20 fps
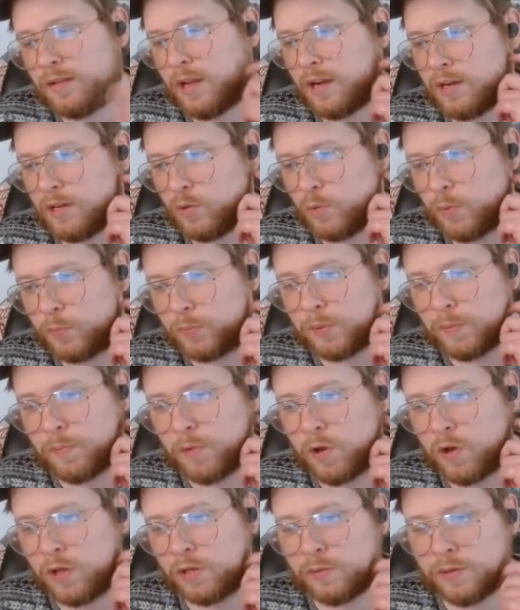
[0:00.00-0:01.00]
not going to equip the
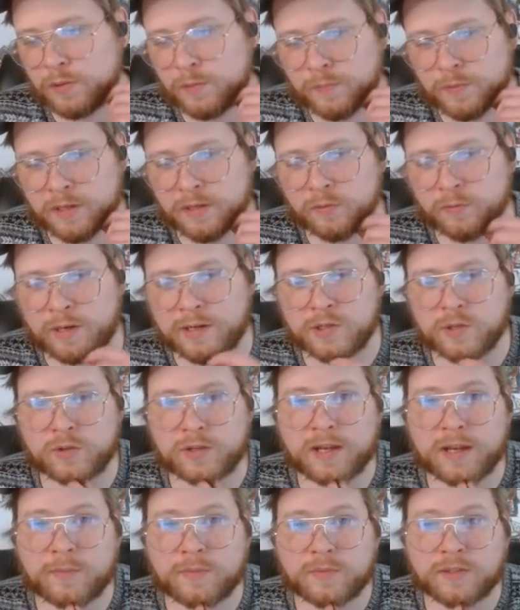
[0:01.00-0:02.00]
all. I'd rather play the Ranger
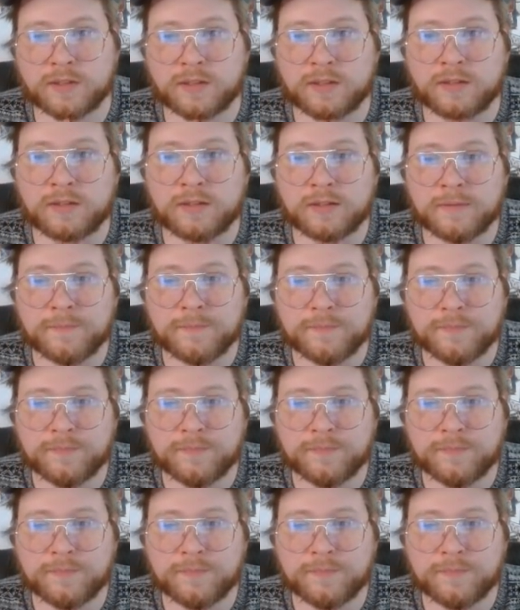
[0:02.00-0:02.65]
Captain.